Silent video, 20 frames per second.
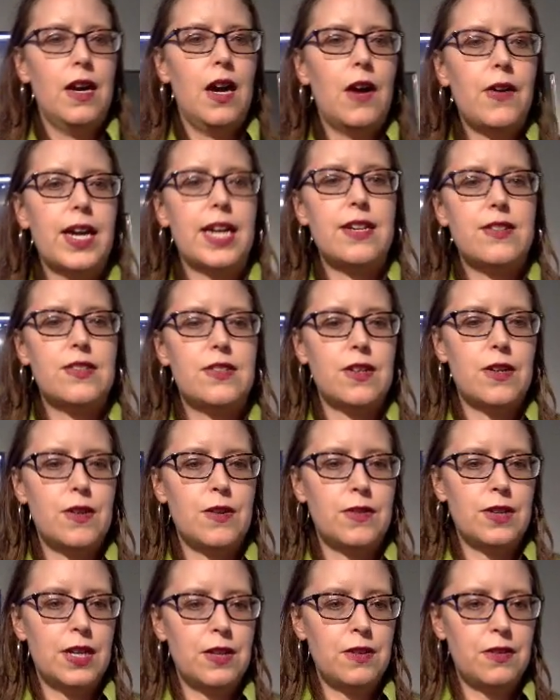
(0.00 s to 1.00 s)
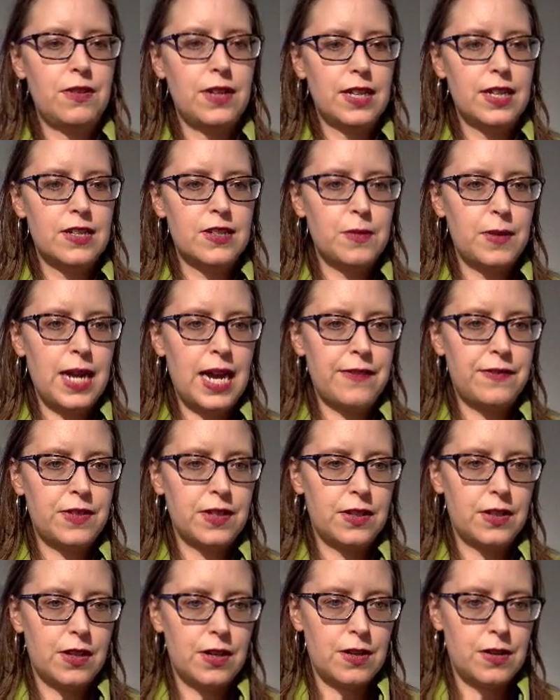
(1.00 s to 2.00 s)
OK, so the other thing is we have to
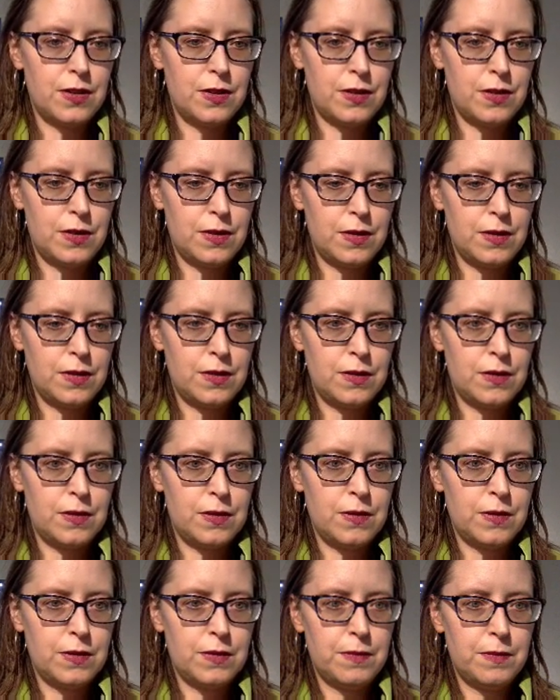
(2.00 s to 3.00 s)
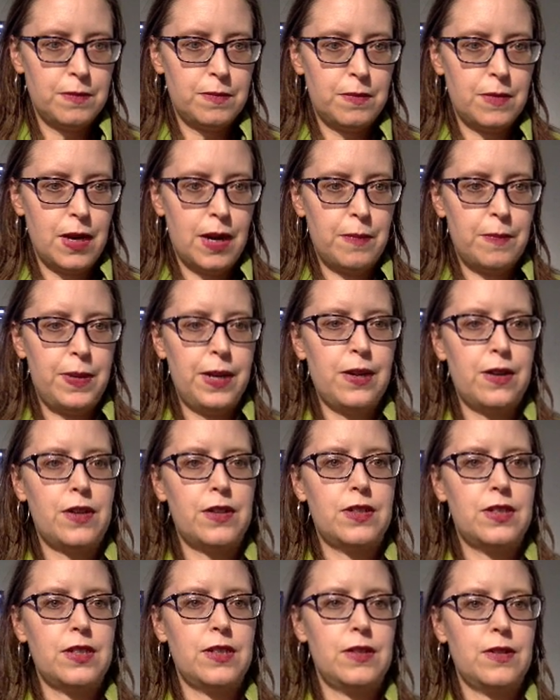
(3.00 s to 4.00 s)
go up here
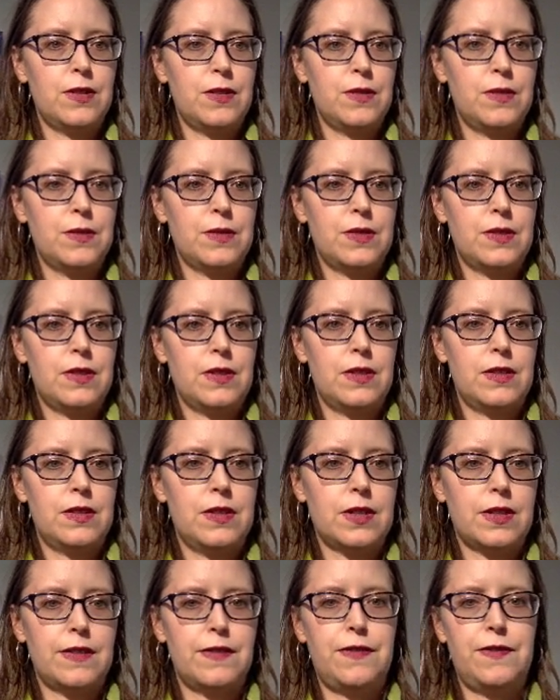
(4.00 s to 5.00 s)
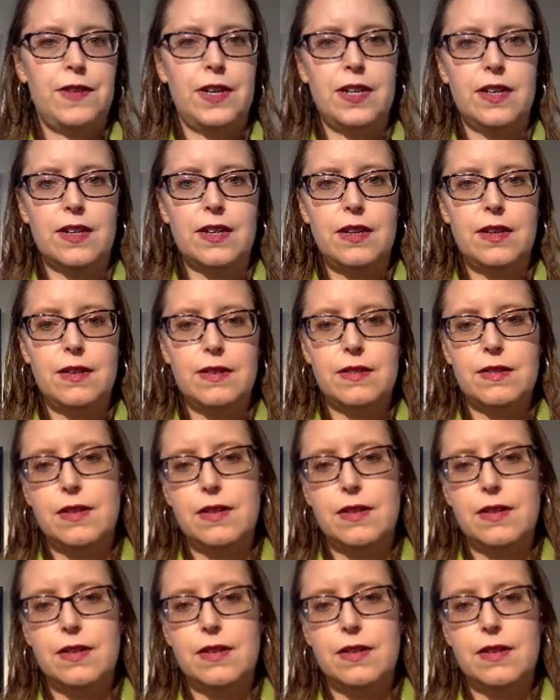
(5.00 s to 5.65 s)
to the config.